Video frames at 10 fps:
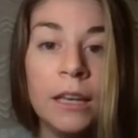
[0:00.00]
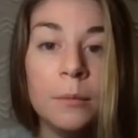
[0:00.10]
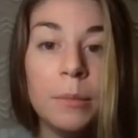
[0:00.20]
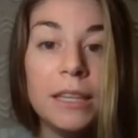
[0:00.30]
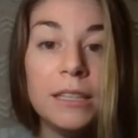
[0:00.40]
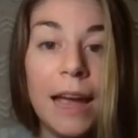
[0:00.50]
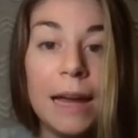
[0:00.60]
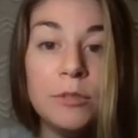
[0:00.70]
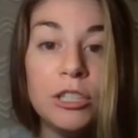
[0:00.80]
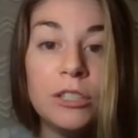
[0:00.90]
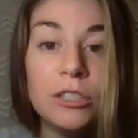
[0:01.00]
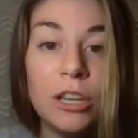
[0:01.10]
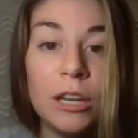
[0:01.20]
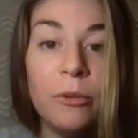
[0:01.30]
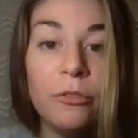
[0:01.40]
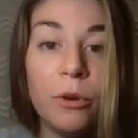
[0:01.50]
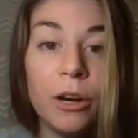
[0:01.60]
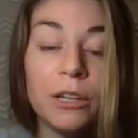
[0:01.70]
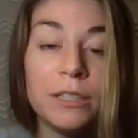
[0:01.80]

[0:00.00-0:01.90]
By the time she stood before her